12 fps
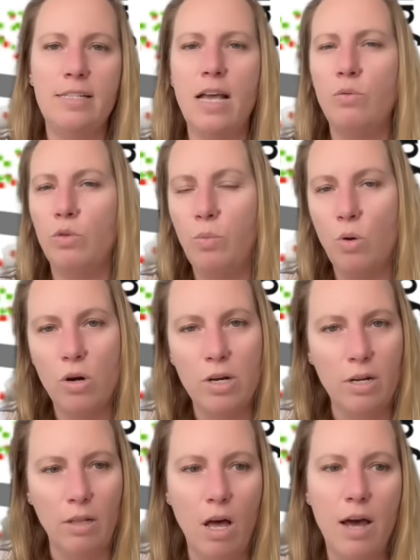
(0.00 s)
I've reported
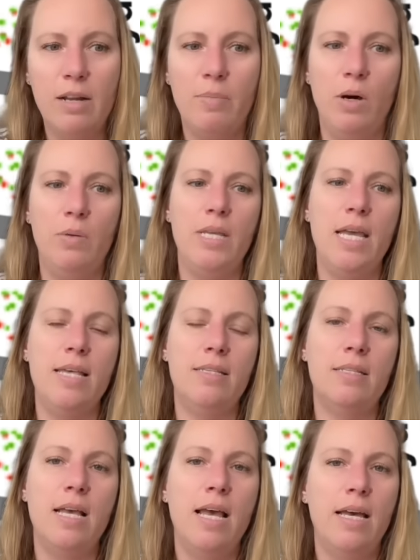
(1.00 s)
a lot about
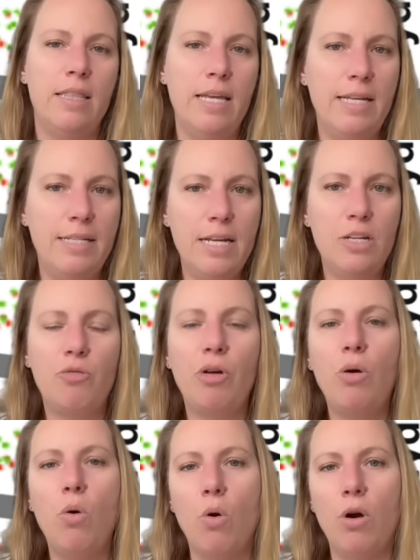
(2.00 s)
this. They did
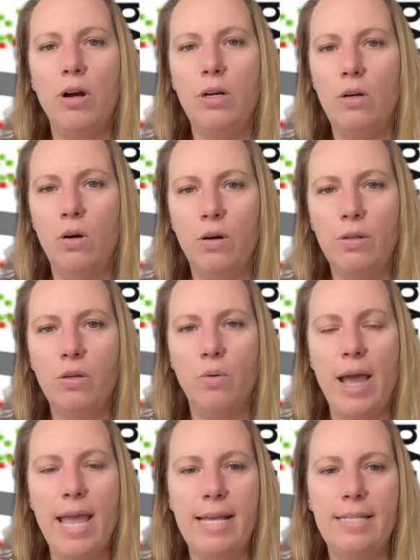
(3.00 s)
record
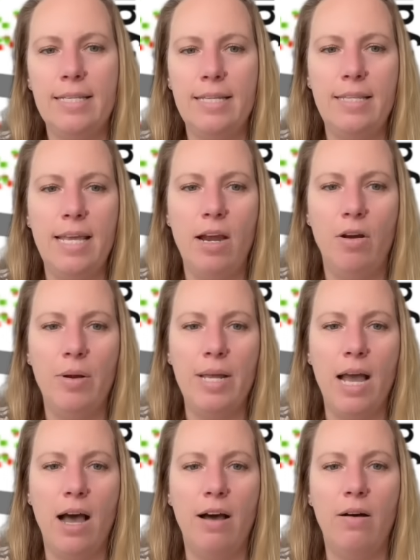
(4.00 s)
earthquakes in the
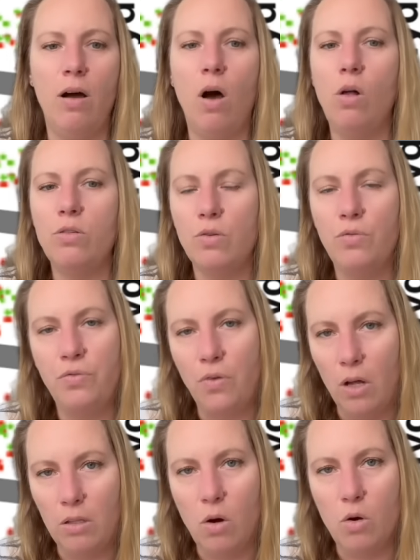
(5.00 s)
area, also
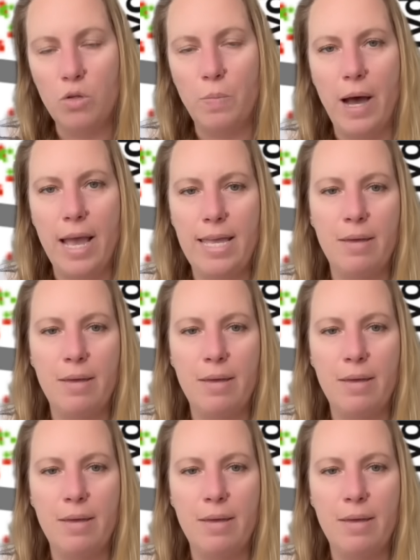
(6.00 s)
followed by a